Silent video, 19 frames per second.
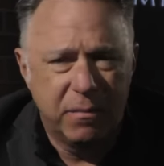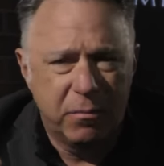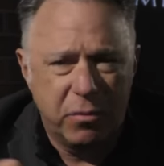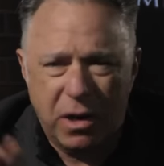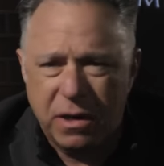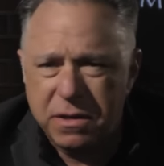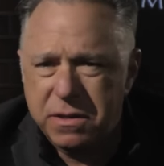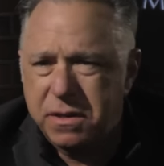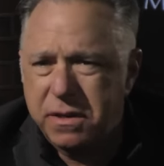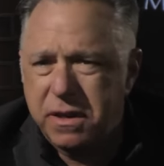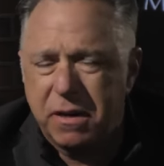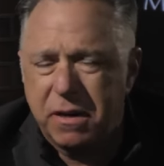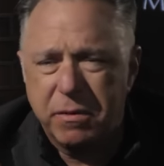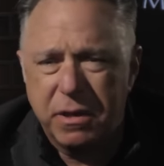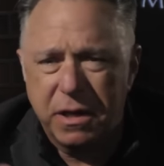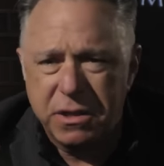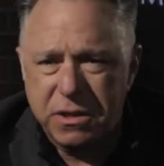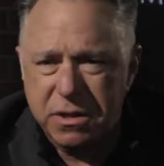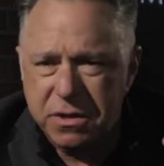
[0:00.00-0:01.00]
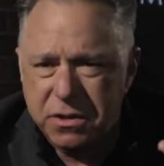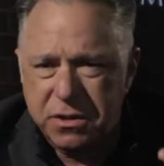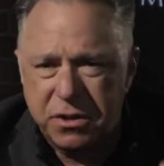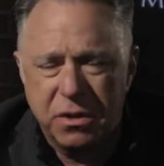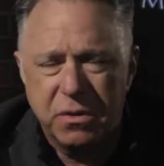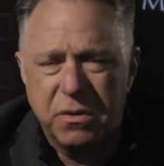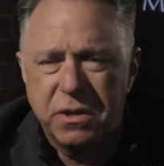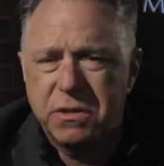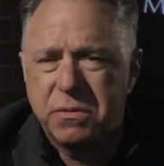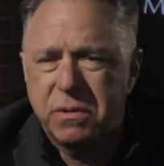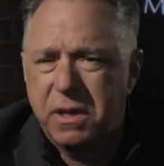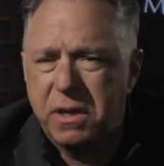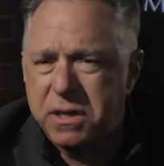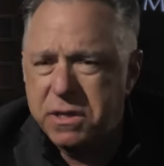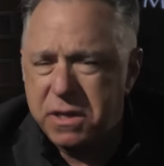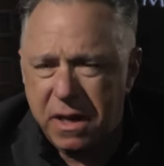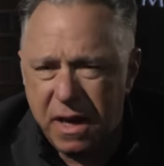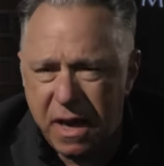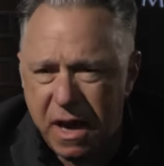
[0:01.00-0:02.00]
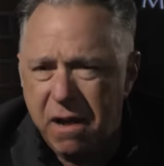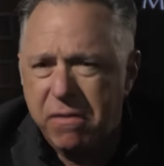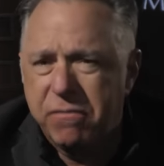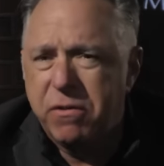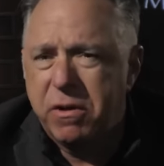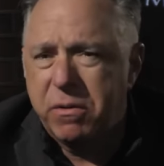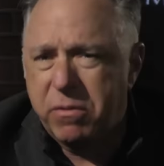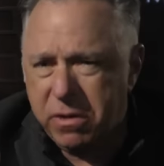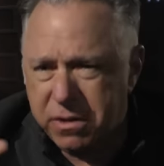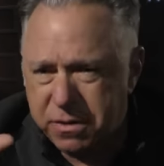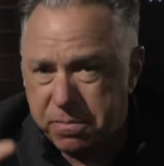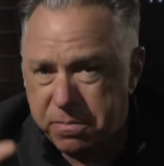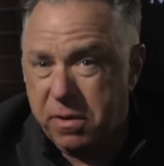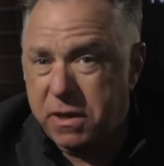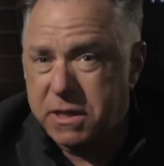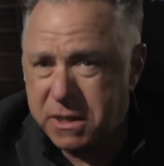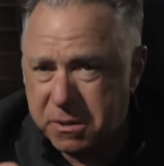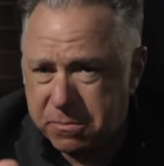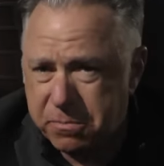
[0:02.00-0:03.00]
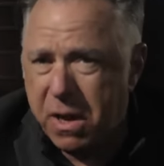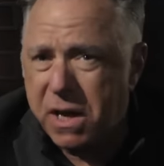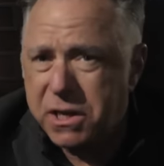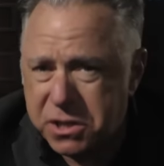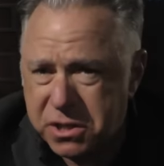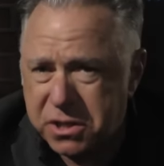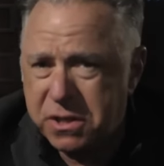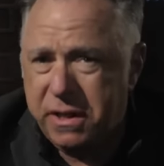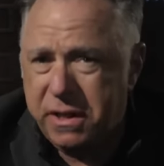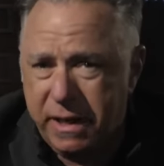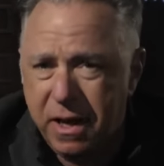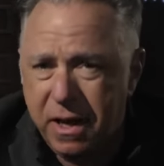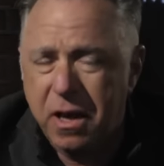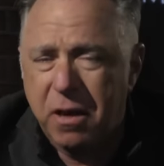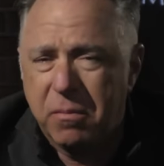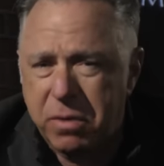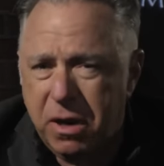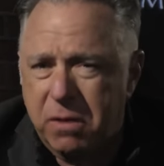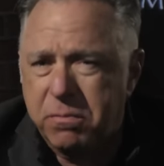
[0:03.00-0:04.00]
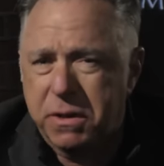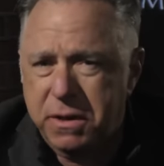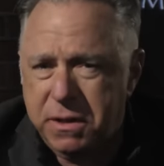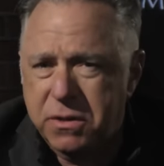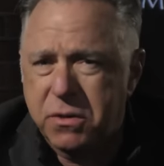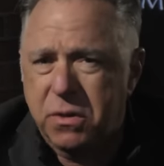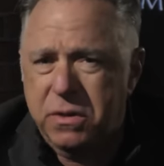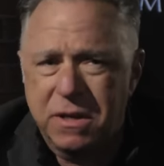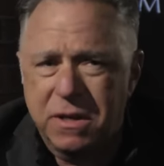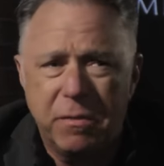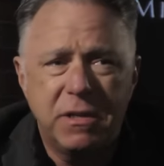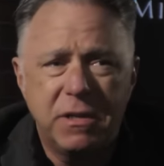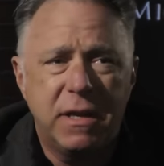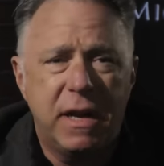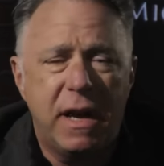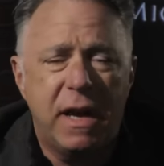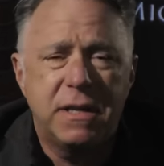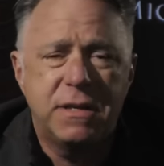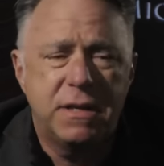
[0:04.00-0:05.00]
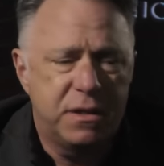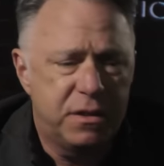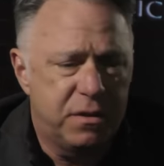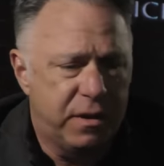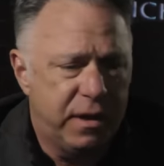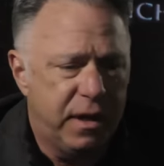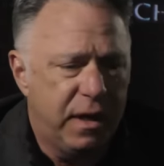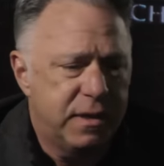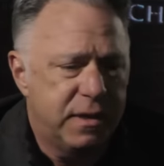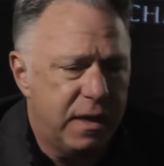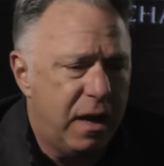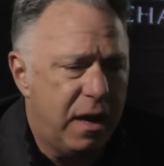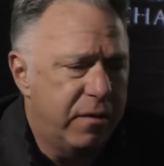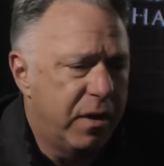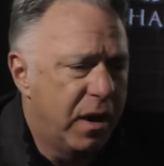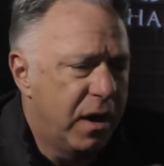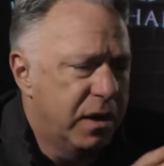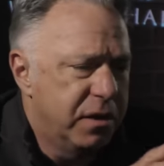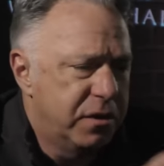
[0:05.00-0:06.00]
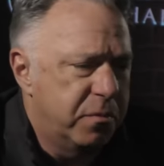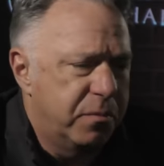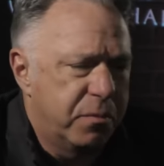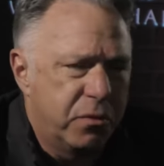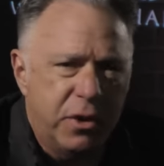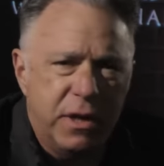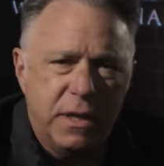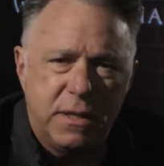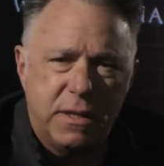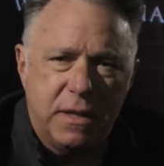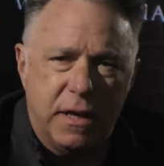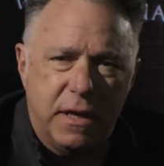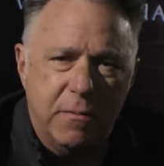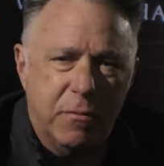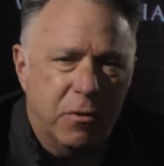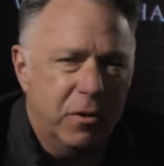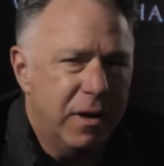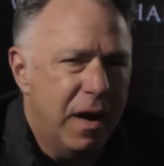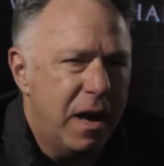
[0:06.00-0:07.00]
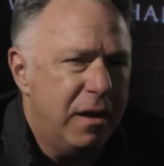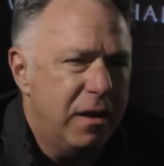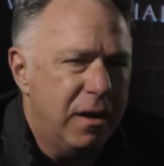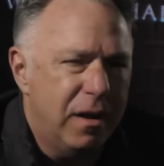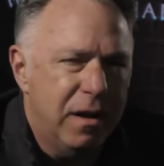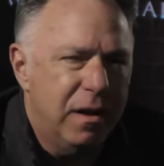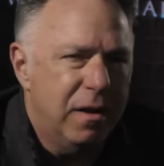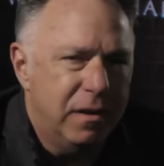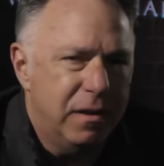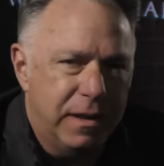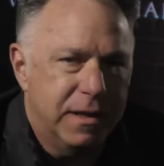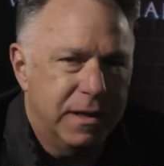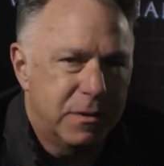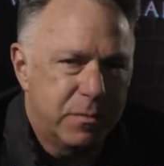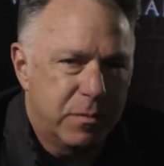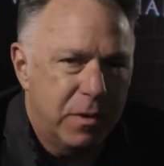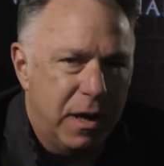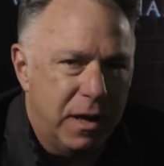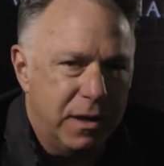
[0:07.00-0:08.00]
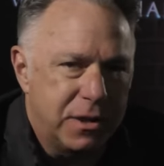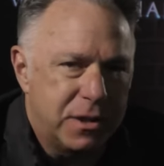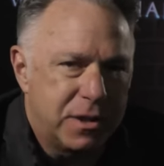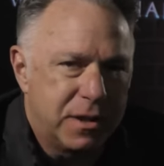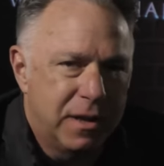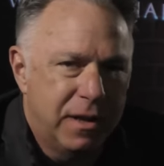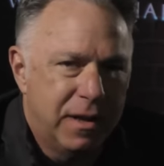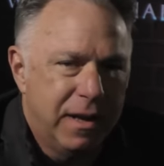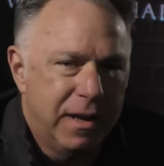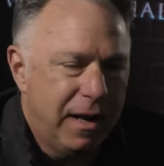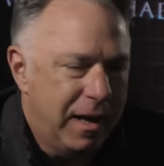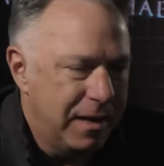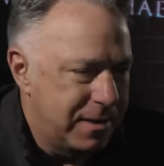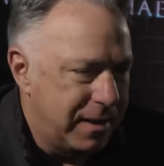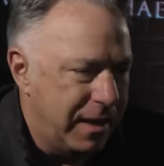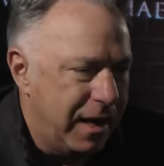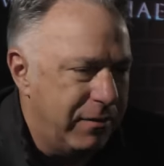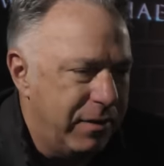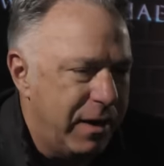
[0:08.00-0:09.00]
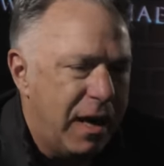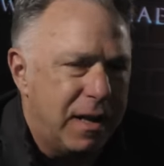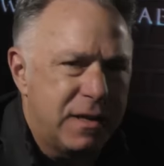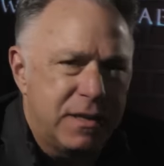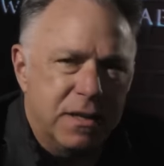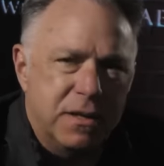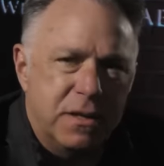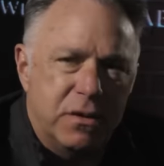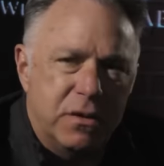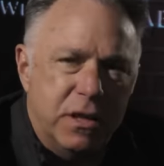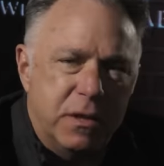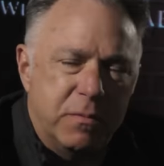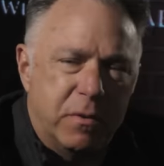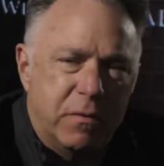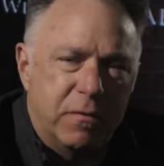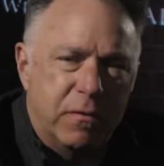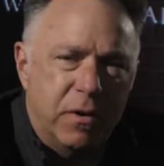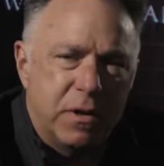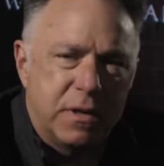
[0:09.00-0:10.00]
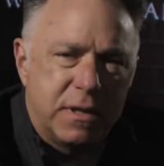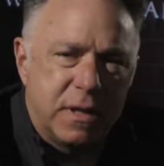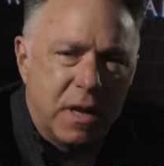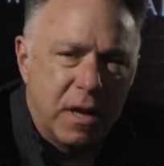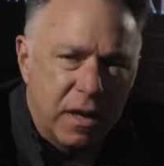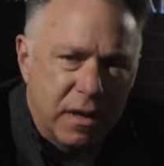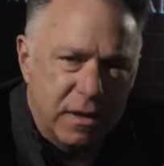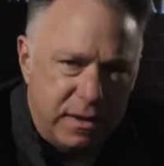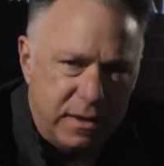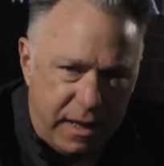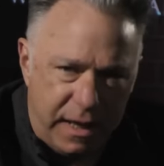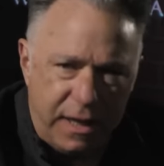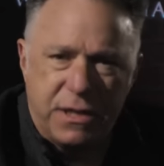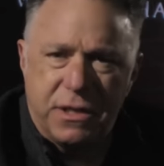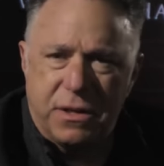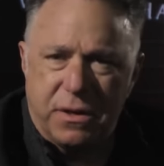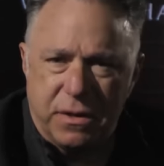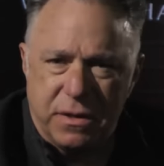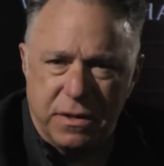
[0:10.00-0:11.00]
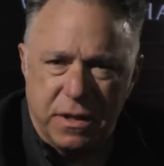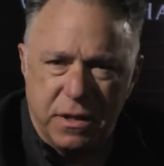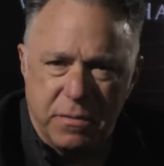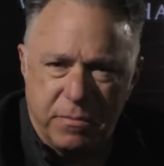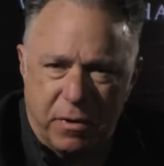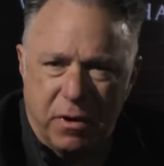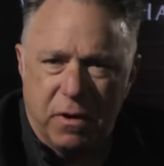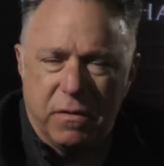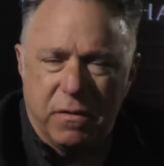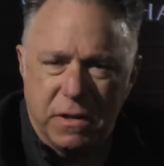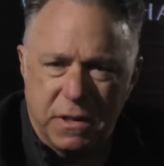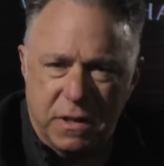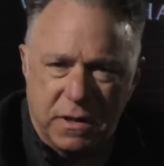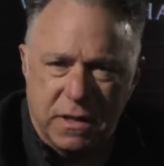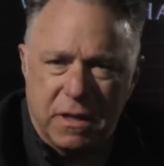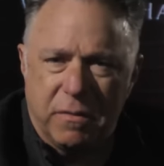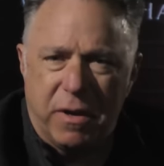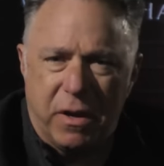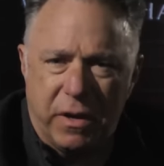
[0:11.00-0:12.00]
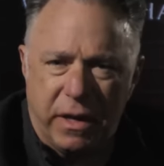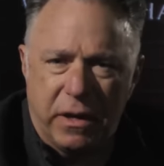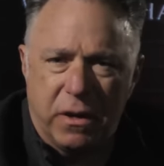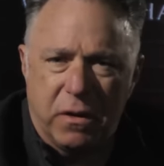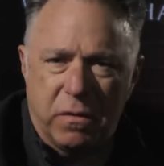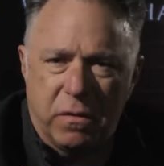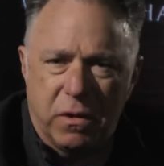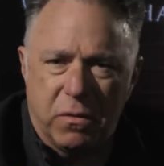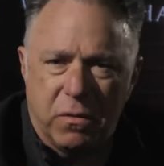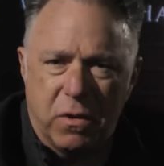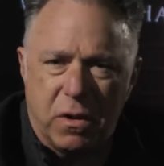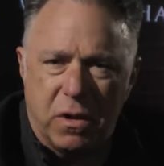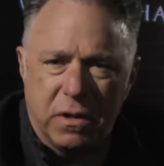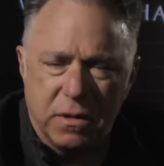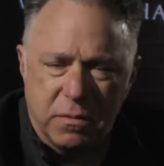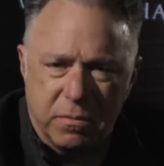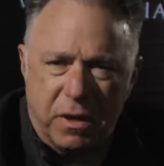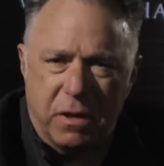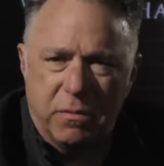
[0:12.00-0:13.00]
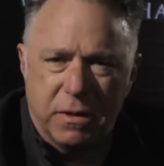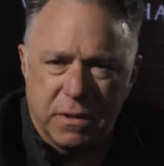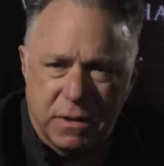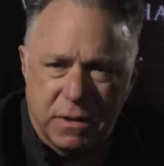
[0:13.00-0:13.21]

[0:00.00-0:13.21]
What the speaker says: Protestant denominations, Jewish religion, everywhere, especially public schools. How much access do kids have to priests anymore? Not nearly as much as they have access to these perverse teachers, these perverts that somehow get over the walls in public